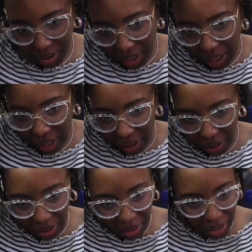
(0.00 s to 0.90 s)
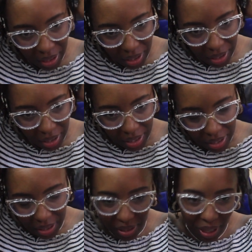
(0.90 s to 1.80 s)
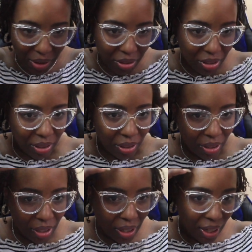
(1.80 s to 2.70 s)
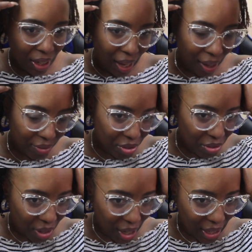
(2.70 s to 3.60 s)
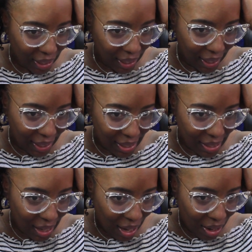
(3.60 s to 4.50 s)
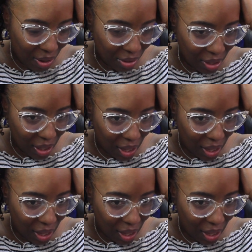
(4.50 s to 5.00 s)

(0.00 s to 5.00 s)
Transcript: hair. This is how it's looking after I laid it down.